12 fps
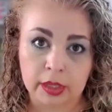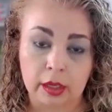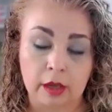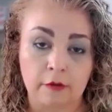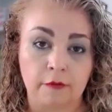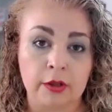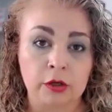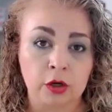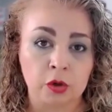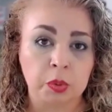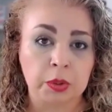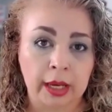if in
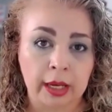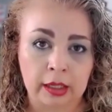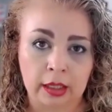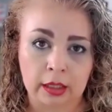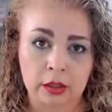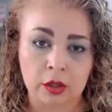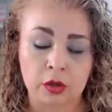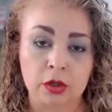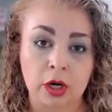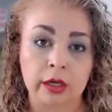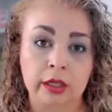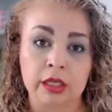your planning, you're
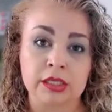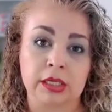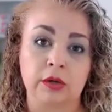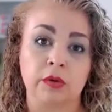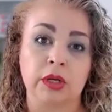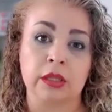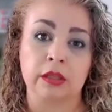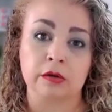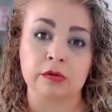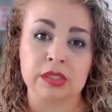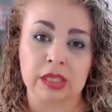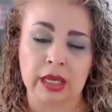not considering
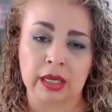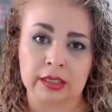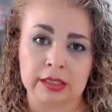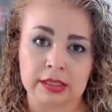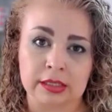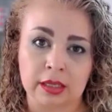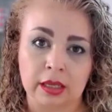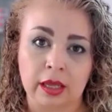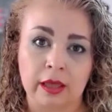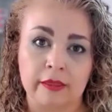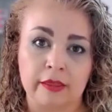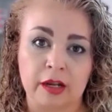those things
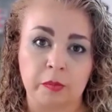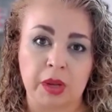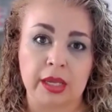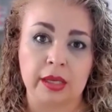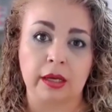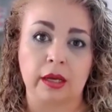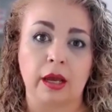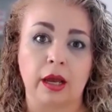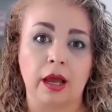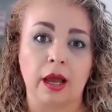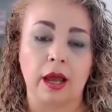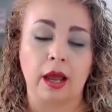that make
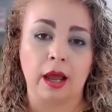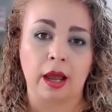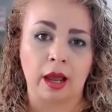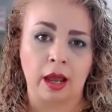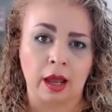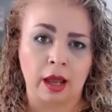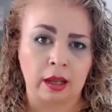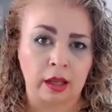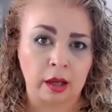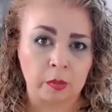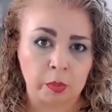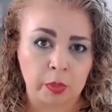a
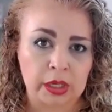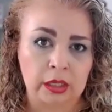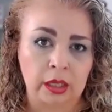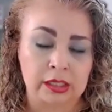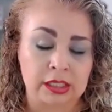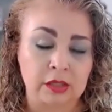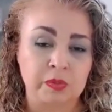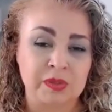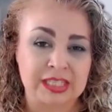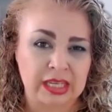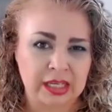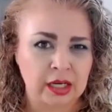company, a
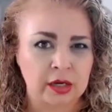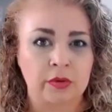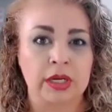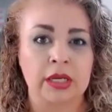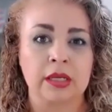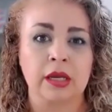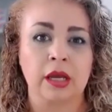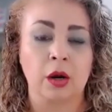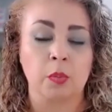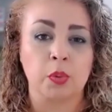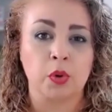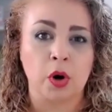subsidiary
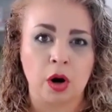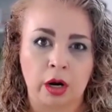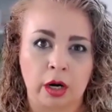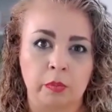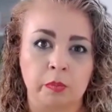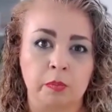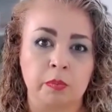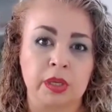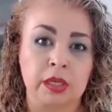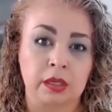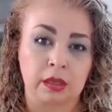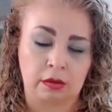abroad,
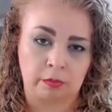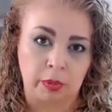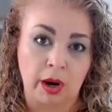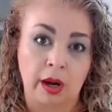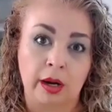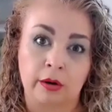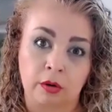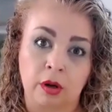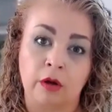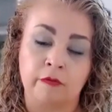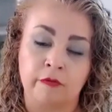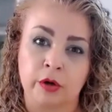be part
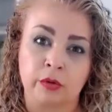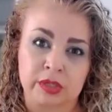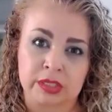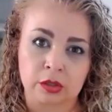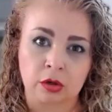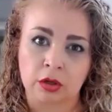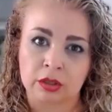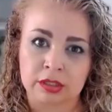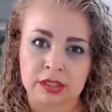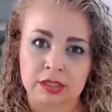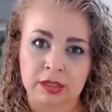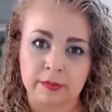of your
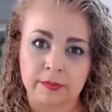results,